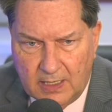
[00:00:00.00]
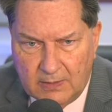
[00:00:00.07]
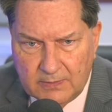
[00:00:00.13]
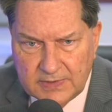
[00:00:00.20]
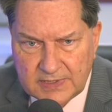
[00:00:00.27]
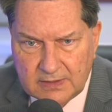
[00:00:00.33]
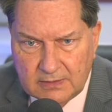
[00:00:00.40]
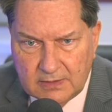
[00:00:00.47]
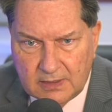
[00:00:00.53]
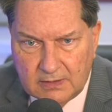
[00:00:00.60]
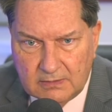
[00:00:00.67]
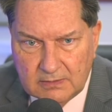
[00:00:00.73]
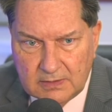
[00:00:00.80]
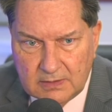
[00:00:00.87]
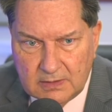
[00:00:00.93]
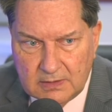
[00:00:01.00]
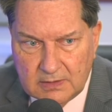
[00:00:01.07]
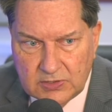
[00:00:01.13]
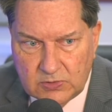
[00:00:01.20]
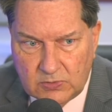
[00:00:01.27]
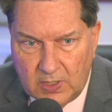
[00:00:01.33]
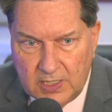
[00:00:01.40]
That was a little
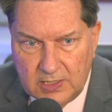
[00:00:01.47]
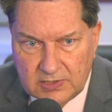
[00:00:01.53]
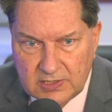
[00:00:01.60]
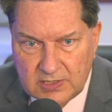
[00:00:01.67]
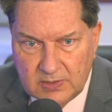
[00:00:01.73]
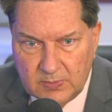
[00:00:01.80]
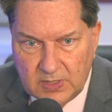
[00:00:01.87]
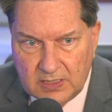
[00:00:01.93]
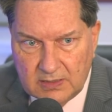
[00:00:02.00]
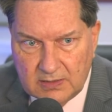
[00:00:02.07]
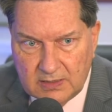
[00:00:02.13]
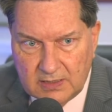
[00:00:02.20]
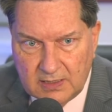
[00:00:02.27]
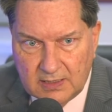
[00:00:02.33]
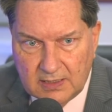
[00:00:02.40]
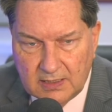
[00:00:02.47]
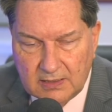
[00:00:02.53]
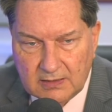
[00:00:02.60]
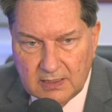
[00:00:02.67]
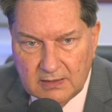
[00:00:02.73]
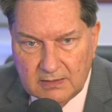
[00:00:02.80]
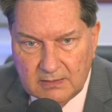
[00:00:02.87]
strange to me,
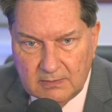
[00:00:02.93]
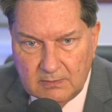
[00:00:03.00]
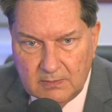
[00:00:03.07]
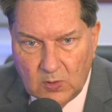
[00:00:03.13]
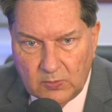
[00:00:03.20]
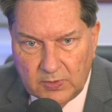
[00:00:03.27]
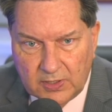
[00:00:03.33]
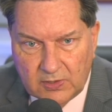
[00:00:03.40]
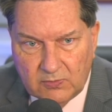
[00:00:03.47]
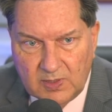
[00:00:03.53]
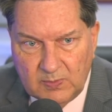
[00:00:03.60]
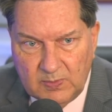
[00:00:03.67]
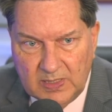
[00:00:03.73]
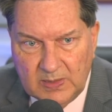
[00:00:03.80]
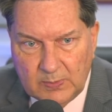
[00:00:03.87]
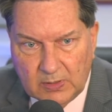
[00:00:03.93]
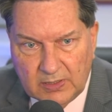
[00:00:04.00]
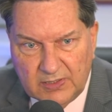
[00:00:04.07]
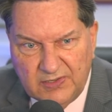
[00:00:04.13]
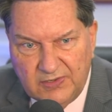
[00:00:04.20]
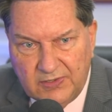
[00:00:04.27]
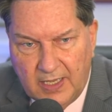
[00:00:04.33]
thinking that only three
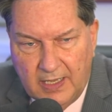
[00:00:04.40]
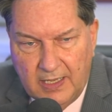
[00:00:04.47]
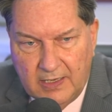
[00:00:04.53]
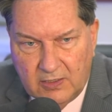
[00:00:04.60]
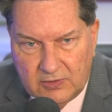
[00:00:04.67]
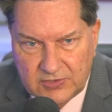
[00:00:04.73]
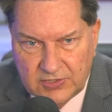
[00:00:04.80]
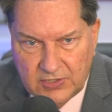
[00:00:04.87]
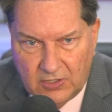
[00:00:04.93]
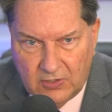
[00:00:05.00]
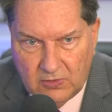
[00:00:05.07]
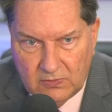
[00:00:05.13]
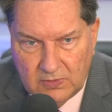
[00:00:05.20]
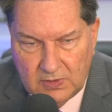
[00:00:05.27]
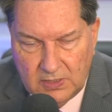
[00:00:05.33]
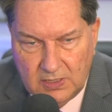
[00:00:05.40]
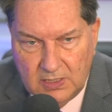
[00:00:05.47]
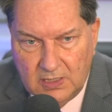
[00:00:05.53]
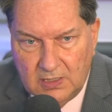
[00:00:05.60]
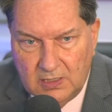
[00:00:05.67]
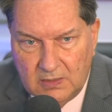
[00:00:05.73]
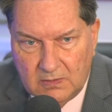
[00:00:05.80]
people a day or so
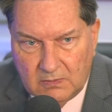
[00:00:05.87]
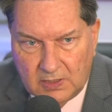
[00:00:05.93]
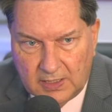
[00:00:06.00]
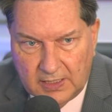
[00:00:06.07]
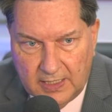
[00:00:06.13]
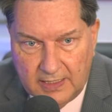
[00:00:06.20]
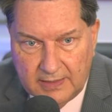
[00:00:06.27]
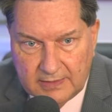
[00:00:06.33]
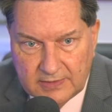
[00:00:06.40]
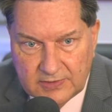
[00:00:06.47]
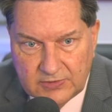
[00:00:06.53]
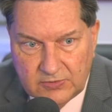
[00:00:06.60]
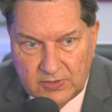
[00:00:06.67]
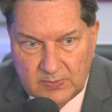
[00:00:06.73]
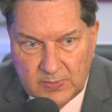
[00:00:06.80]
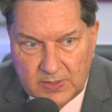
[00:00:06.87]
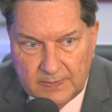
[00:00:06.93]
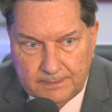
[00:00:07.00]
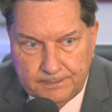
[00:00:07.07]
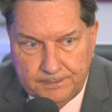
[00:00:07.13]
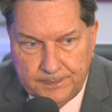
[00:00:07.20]
were getting this treatment.